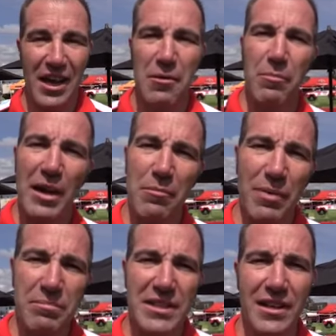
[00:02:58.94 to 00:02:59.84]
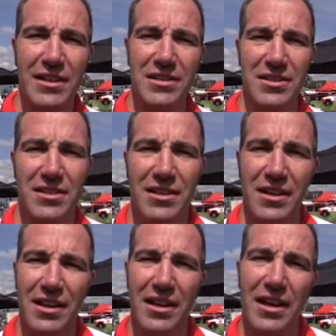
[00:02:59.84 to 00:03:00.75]
I'm Pep Segales,
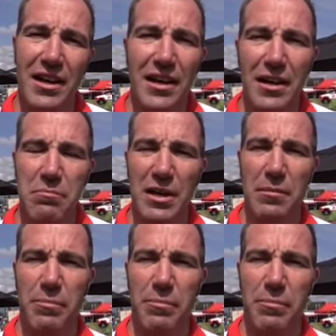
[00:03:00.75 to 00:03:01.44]
I'm a